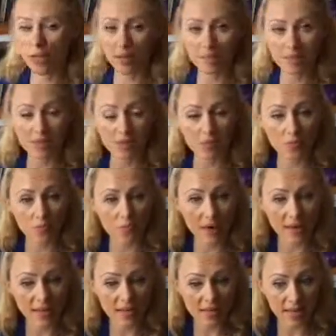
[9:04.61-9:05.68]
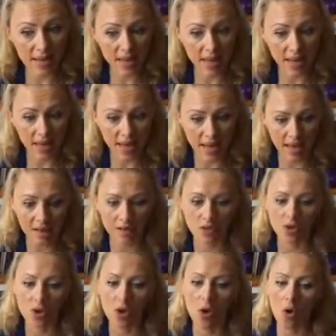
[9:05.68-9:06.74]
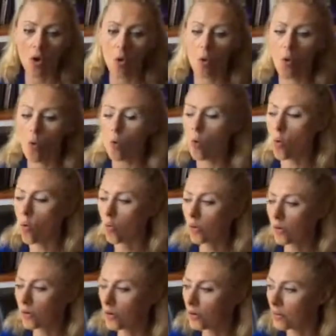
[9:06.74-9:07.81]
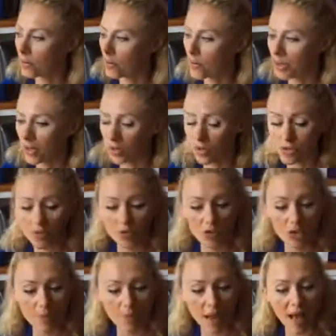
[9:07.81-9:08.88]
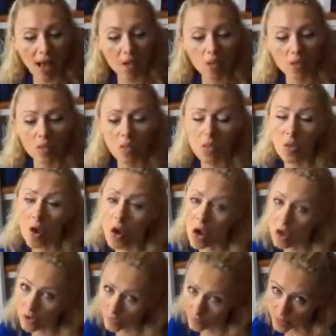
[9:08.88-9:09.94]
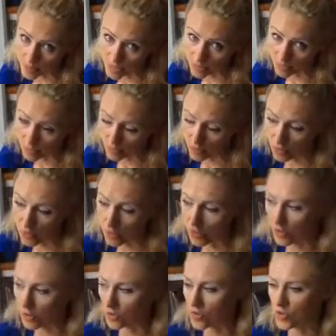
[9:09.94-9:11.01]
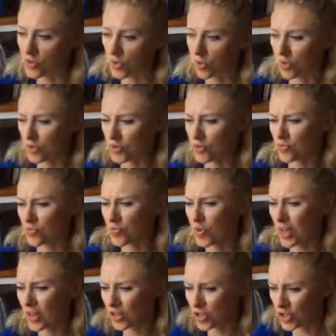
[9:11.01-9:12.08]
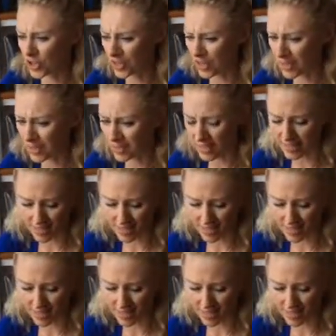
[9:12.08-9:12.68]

times they raise a hand. Or we can also shape how long a behavior occurs. So the duration that they